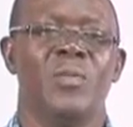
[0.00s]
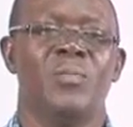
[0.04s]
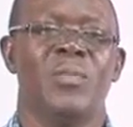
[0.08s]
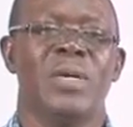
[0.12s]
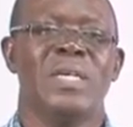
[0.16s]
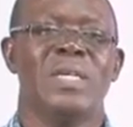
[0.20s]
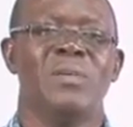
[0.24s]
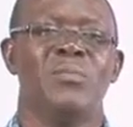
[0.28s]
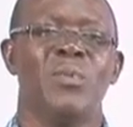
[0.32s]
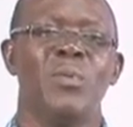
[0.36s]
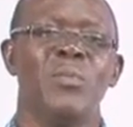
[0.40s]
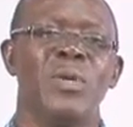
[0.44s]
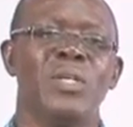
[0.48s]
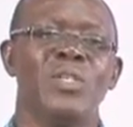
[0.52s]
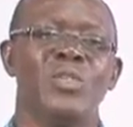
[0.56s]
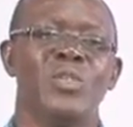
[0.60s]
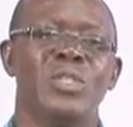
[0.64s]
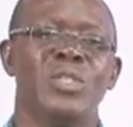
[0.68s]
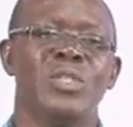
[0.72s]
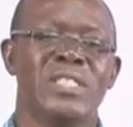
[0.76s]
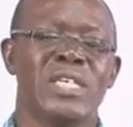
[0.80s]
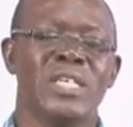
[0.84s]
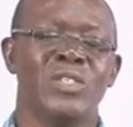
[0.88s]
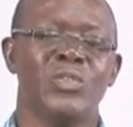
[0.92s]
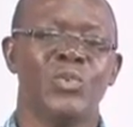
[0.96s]
But the moment you
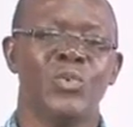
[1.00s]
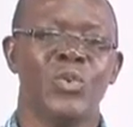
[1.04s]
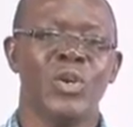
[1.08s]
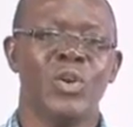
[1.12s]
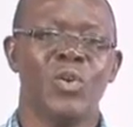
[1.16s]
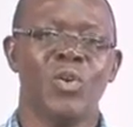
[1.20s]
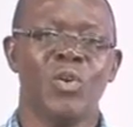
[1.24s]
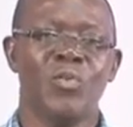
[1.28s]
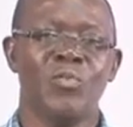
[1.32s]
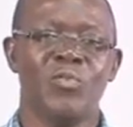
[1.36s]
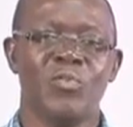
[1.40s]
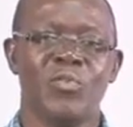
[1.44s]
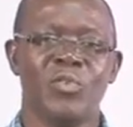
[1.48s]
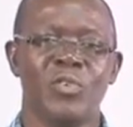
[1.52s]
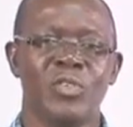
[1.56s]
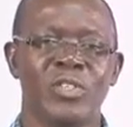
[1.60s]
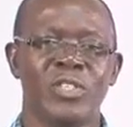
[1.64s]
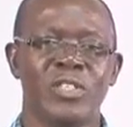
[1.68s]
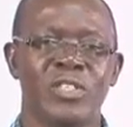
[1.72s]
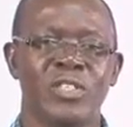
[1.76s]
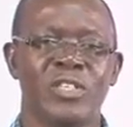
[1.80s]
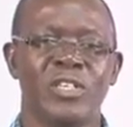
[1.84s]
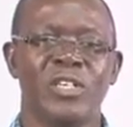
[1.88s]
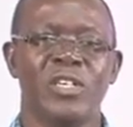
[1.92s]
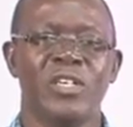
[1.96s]
decide to go and
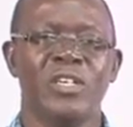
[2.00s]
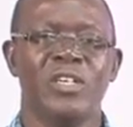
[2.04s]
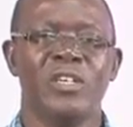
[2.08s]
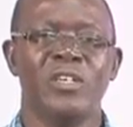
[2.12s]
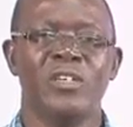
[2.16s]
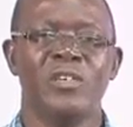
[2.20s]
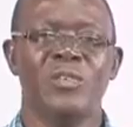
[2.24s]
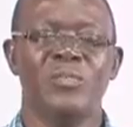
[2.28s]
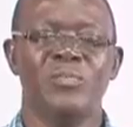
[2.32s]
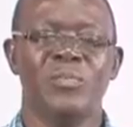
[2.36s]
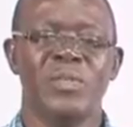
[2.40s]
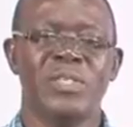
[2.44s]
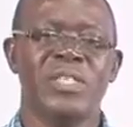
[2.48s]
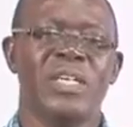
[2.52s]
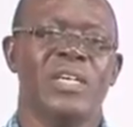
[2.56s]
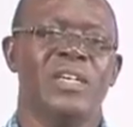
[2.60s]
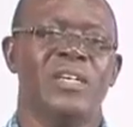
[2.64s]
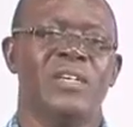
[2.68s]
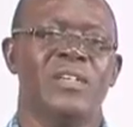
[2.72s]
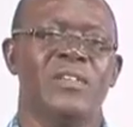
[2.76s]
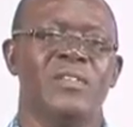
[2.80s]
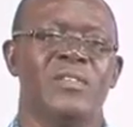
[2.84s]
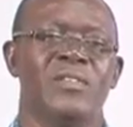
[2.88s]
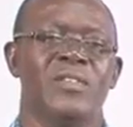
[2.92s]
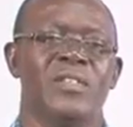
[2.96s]
confront Peter
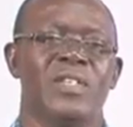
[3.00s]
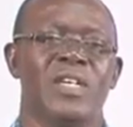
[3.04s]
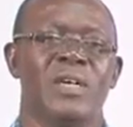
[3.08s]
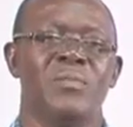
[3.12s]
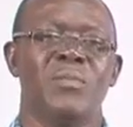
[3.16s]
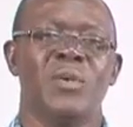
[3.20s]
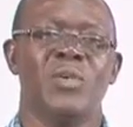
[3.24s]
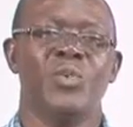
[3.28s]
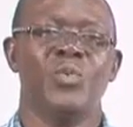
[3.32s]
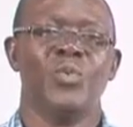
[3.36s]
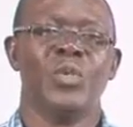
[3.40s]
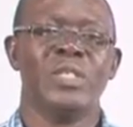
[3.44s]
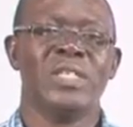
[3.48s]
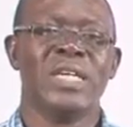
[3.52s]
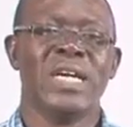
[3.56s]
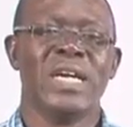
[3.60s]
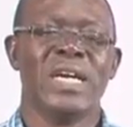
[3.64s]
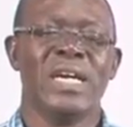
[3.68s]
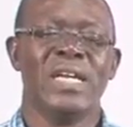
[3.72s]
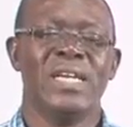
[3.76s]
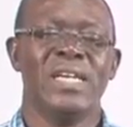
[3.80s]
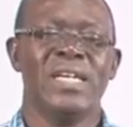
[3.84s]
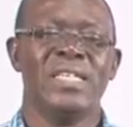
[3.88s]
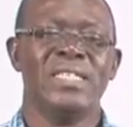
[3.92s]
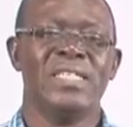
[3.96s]
about what
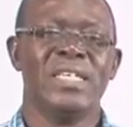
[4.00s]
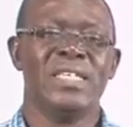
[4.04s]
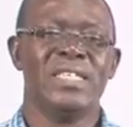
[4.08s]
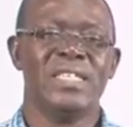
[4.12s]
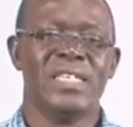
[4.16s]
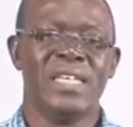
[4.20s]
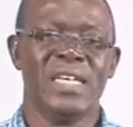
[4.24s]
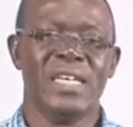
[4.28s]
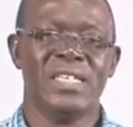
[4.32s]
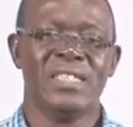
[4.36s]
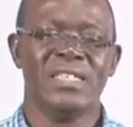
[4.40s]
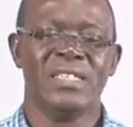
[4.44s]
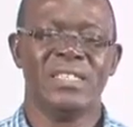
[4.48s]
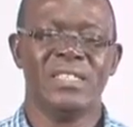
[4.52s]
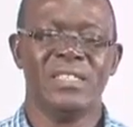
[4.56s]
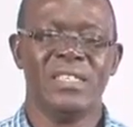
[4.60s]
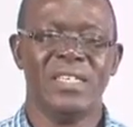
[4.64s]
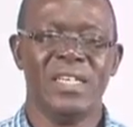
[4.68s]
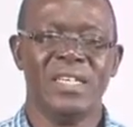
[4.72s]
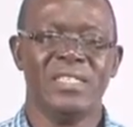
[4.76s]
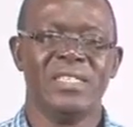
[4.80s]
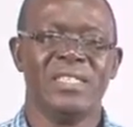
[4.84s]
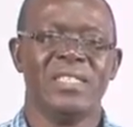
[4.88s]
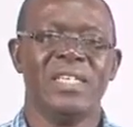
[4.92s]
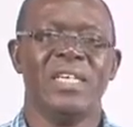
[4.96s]
I alleged he has
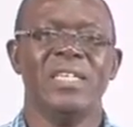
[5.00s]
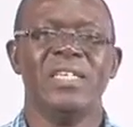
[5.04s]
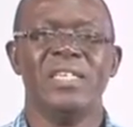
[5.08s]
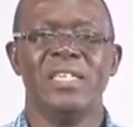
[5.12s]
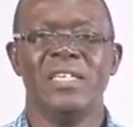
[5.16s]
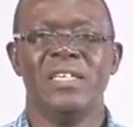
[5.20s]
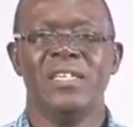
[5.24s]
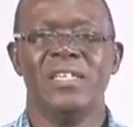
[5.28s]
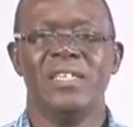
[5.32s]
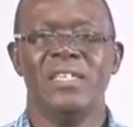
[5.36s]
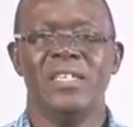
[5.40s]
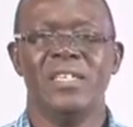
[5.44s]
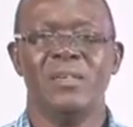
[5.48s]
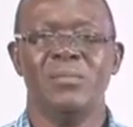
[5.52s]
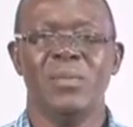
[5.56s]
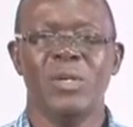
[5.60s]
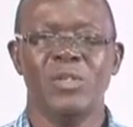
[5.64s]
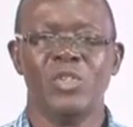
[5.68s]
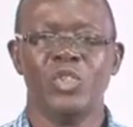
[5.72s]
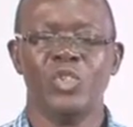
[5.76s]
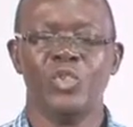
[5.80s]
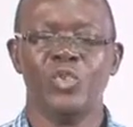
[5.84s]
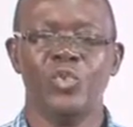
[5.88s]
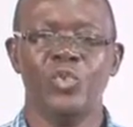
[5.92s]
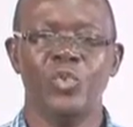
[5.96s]
said
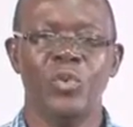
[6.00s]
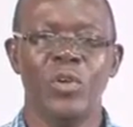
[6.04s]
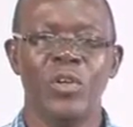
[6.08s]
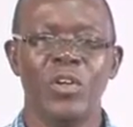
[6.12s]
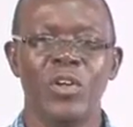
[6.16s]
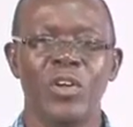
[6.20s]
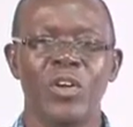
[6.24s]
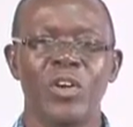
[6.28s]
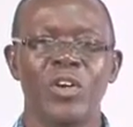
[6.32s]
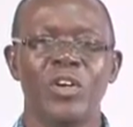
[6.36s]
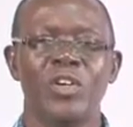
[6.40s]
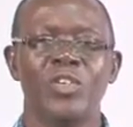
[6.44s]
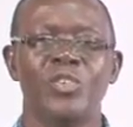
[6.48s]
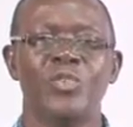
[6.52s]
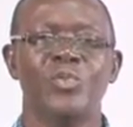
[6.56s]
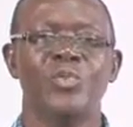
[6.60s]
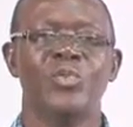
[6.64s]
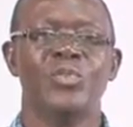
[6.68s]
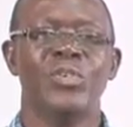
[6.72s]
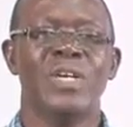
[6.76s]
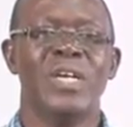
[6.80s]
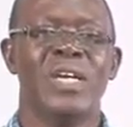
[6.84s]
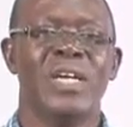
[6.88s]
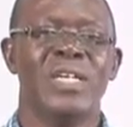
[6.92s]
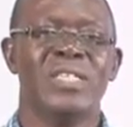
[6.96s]
about you, you
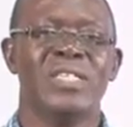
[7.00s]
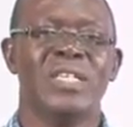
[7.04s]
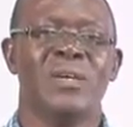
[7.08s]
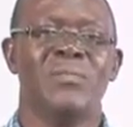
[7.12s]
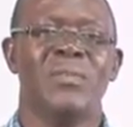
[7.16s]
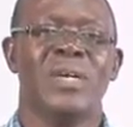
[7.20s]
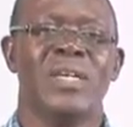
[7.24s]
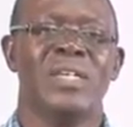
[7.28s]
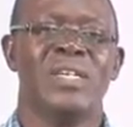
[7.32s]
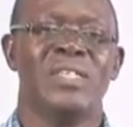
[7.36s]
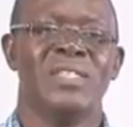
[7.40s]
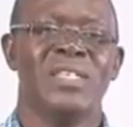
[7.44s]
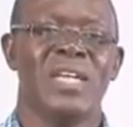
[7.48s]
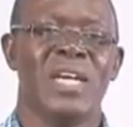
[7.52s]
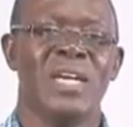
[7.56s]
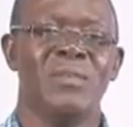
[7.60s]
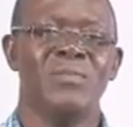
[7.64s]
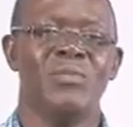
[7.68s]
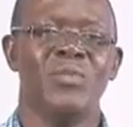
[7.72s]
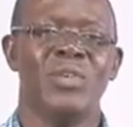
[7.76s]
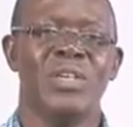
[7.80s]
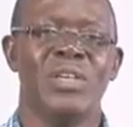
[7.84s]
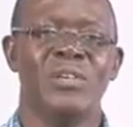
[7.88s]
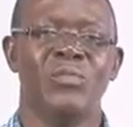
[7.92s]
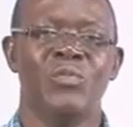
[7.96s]
will realize that by the
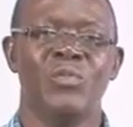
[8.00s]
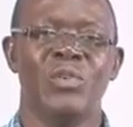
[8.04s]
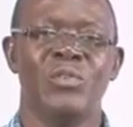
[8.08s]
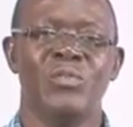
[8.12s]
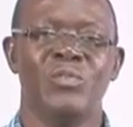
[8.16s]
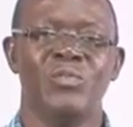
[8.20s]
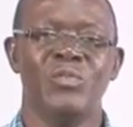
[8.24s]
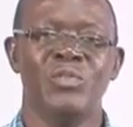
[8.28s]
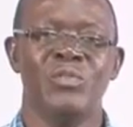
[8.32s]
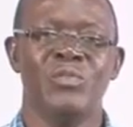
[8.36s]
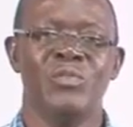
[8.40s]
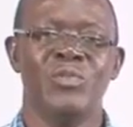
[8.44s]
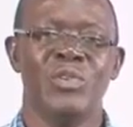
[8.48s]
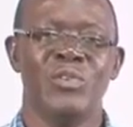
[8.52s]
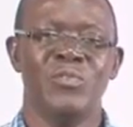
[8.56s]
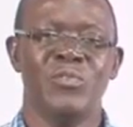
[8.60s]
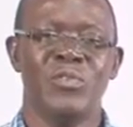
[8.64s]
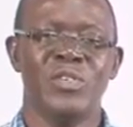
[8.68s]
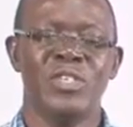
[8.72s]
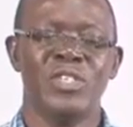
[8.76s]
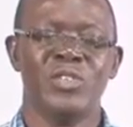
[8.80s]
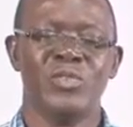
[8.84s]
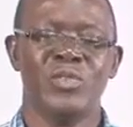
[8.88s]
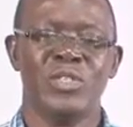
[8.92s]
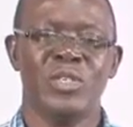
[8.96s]
time we
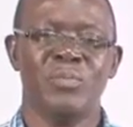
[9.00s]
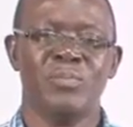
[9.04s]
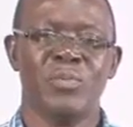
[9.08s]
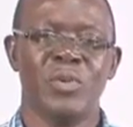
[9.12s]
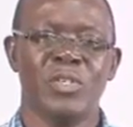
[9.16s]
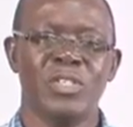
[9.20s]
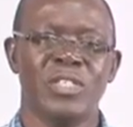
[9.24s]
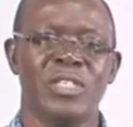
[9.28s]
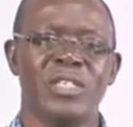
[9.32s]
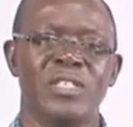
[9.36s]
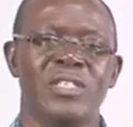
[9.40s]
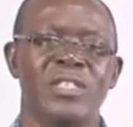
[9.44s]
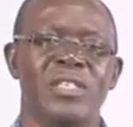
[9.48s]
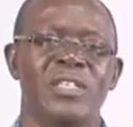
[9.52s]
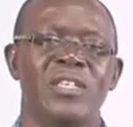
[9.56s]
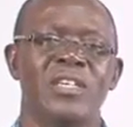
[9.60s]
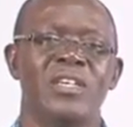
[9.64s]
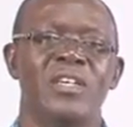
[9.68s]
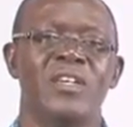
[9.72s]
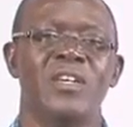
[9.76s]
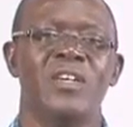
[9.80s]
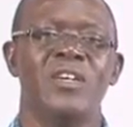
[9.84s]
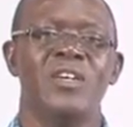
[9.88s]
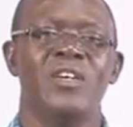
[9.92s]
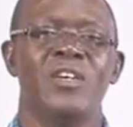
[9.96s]
finish with the process,
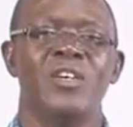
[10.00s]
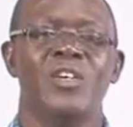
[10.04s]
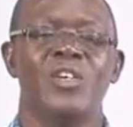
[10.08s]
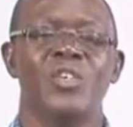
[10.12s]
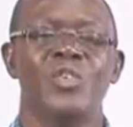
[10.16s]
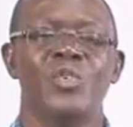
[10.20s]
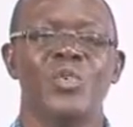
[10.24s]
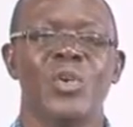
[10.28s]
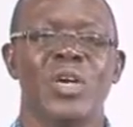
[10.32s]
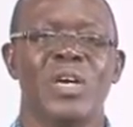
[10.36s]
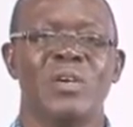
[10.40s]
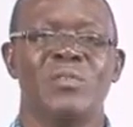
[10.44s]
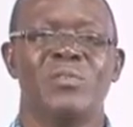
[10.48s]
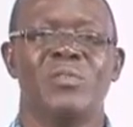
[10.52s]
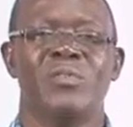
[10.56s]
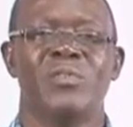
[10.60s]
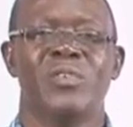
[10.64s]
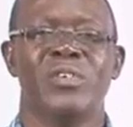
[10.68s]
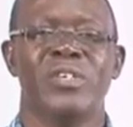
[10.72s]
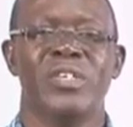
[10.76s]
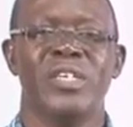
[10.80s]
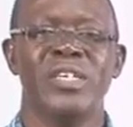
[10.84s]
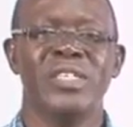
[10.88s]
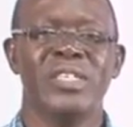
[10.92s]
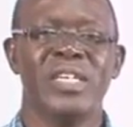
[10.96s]
you have
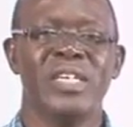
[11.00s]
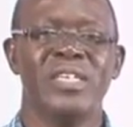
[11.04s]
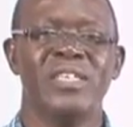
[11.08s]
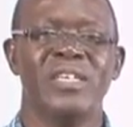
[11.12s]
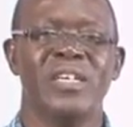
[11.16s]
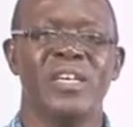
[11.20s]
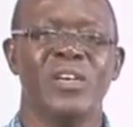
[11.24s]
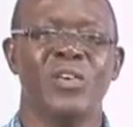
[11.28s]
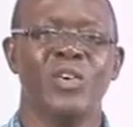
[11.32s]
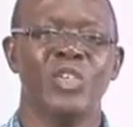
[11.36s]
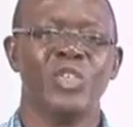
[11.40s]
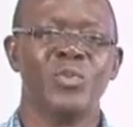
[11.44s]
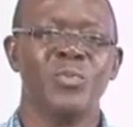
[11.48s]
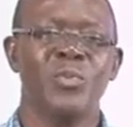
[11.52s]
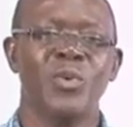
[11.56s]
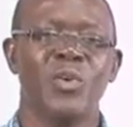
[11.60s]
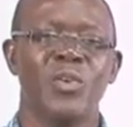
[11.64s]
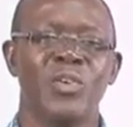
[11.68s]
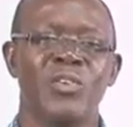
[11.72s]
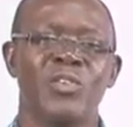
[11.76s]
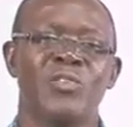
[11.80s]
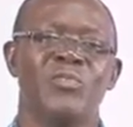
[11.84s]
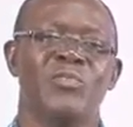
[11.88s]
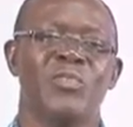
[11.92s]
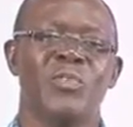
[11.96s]
created a lot
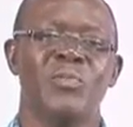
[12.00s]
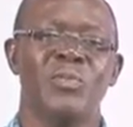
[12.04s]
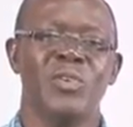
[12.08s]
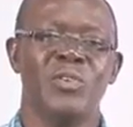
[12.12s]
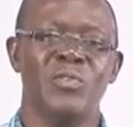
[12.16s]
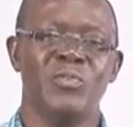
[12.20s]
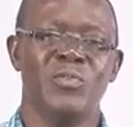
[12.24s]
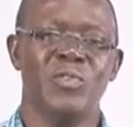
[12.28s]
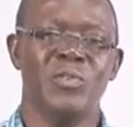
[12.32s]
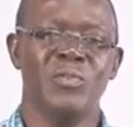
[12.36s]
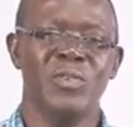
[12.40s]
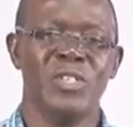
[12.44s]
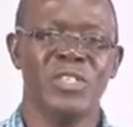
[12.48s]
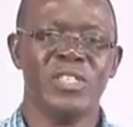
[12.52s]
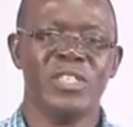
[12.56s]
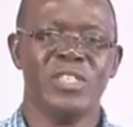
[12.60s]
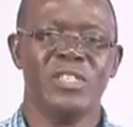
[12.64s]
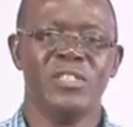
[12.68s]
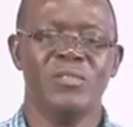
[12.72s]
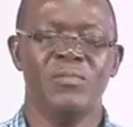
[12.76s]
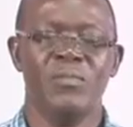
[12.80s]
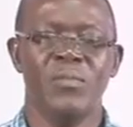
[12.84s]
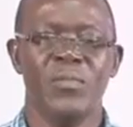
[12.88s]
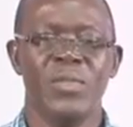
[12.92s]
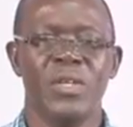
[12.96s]
more
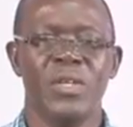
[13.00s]
information.